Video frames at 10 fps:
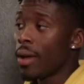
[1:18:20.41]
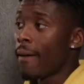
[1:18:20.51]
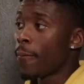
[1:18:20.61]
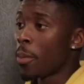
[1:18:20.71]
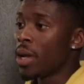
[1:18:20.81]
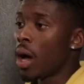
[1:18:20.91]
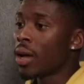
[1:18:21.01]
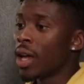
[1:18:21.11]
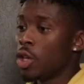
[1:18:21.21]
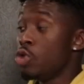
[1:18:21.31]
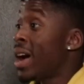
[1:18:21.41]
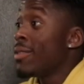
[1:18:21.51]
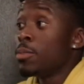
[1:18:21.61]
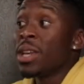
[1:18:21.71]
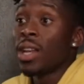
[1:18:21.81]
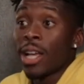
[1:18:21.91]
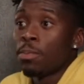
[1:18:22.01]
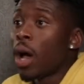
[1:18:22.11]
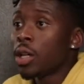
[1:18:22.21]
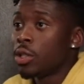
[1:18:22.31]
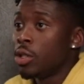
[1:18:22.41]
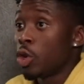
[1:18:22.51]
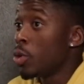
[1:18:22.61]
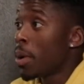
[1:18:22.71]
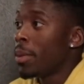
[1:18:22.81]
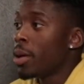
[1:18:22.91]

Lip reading: and they'll be like, okay, you might even be a nice person, a good person,